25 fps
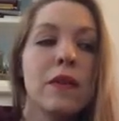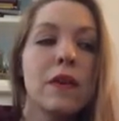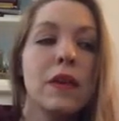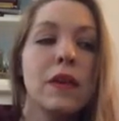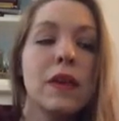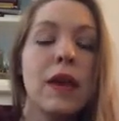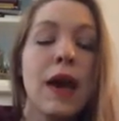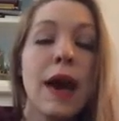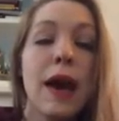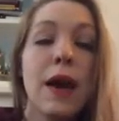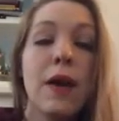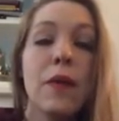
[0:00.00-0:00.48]

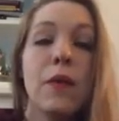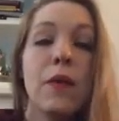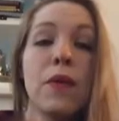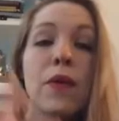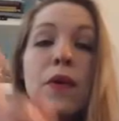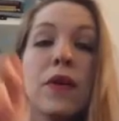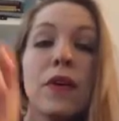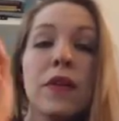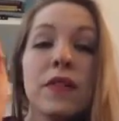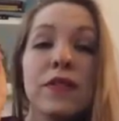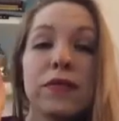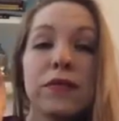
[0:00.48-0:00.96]
Yeah,
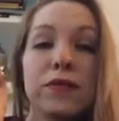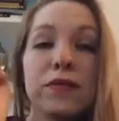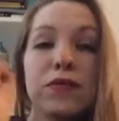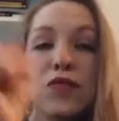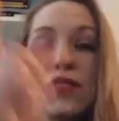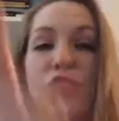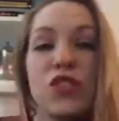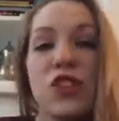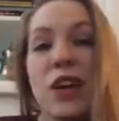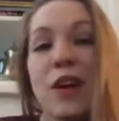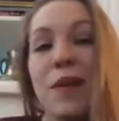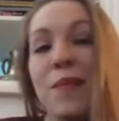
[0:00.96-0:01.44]
well,
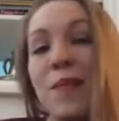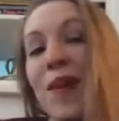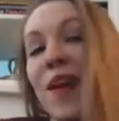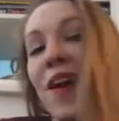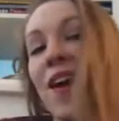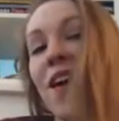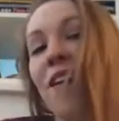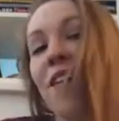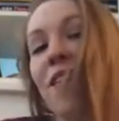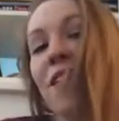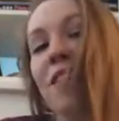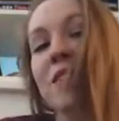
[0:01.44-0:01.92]
check me
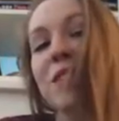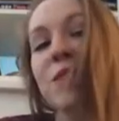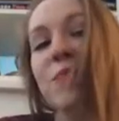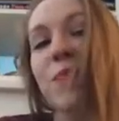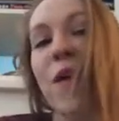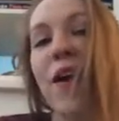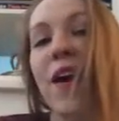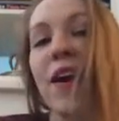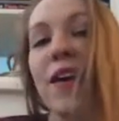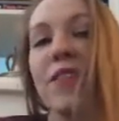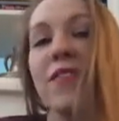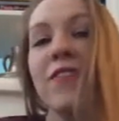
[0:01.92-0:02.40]
out on
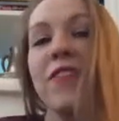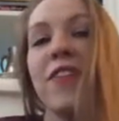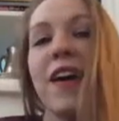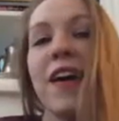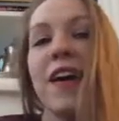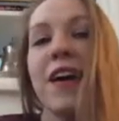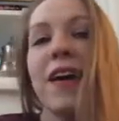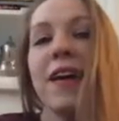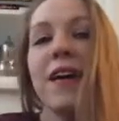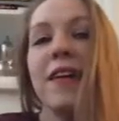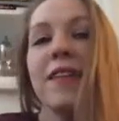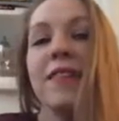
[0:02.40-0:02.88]

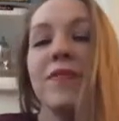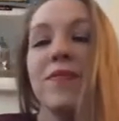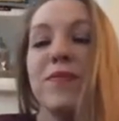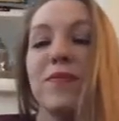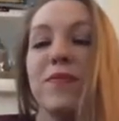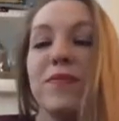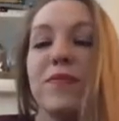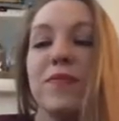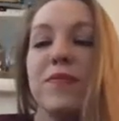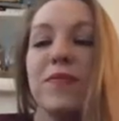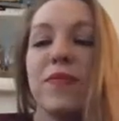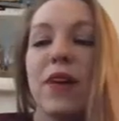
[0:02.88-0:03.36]
Spotify
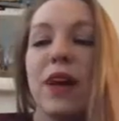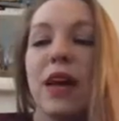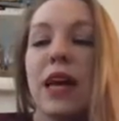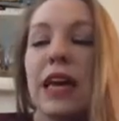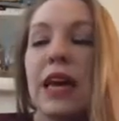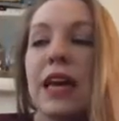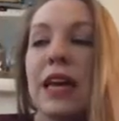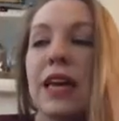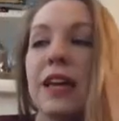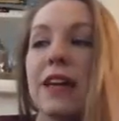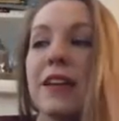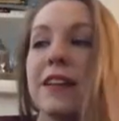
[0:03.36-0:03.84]

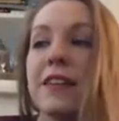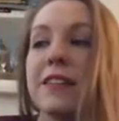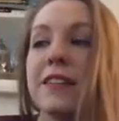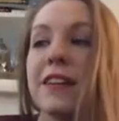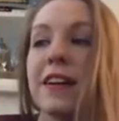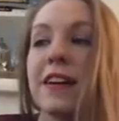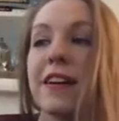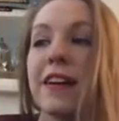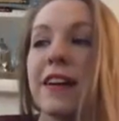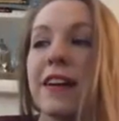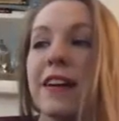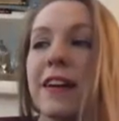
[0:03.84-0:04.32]
and
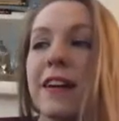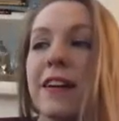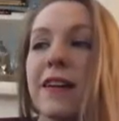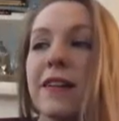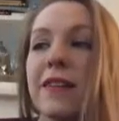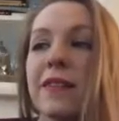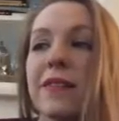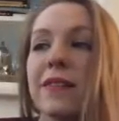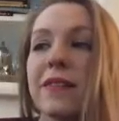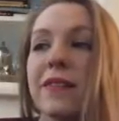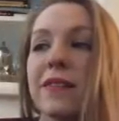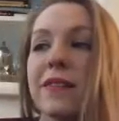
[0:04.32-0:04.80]

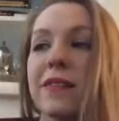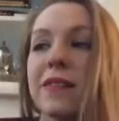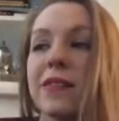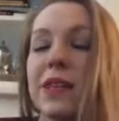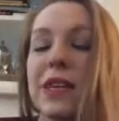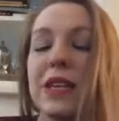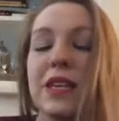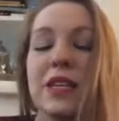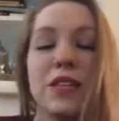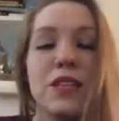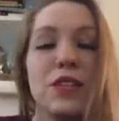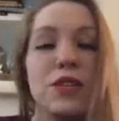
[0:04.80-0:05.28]

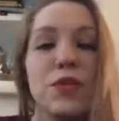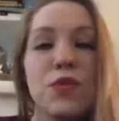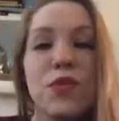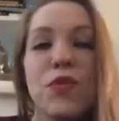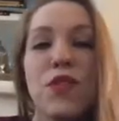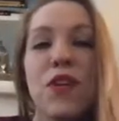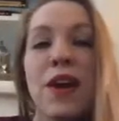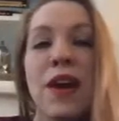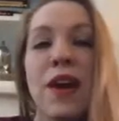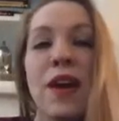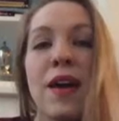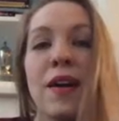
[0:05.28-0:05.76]

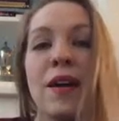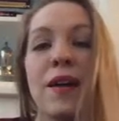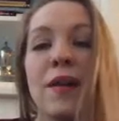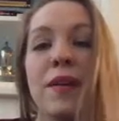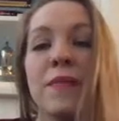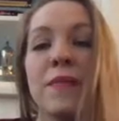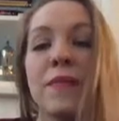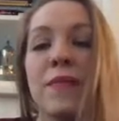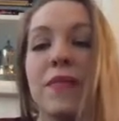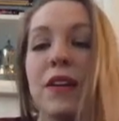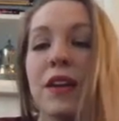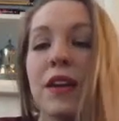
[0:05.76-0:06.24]

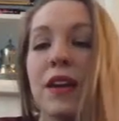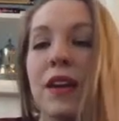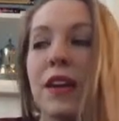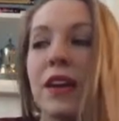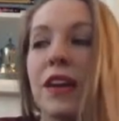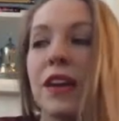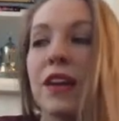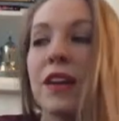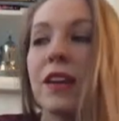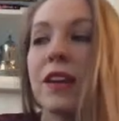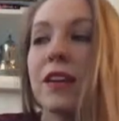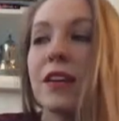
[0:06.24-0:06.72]
Instagram
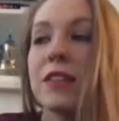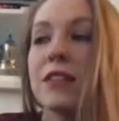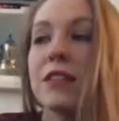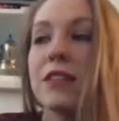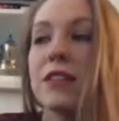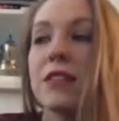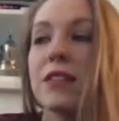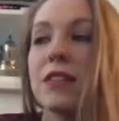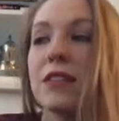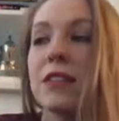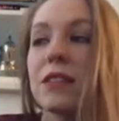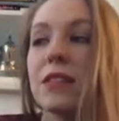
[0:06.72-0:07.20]
and
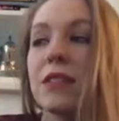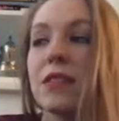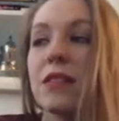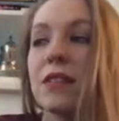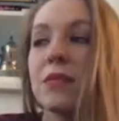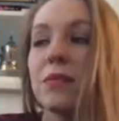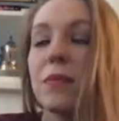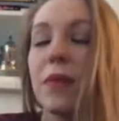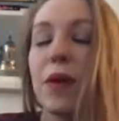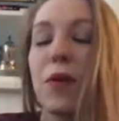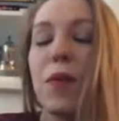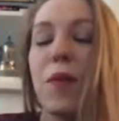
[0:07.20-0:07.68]

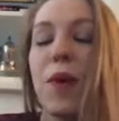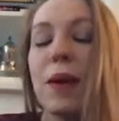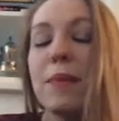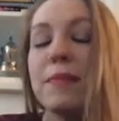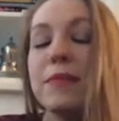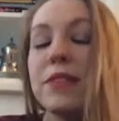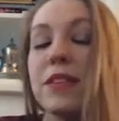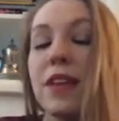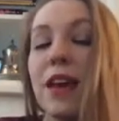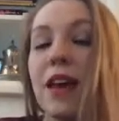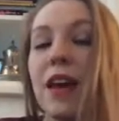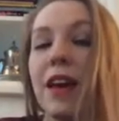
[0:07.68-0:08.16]
my
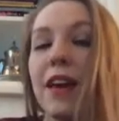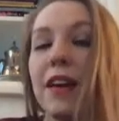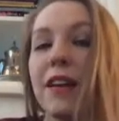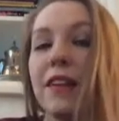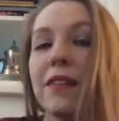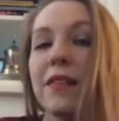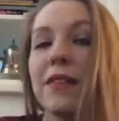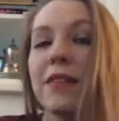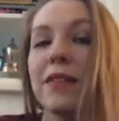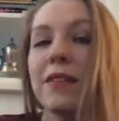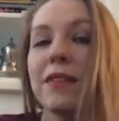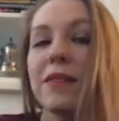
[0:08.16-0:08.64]

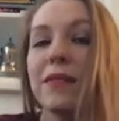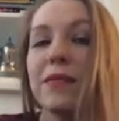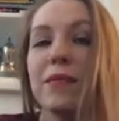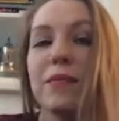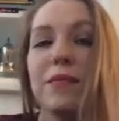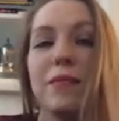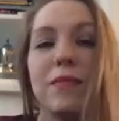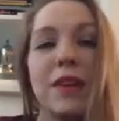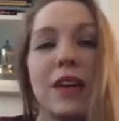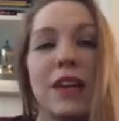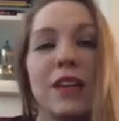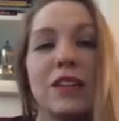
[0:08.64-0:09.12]
website,
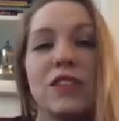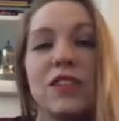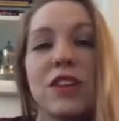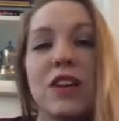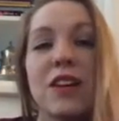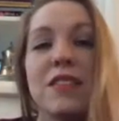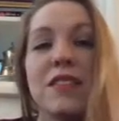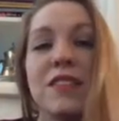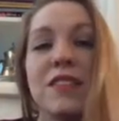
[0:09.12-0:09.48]
megjohns.com.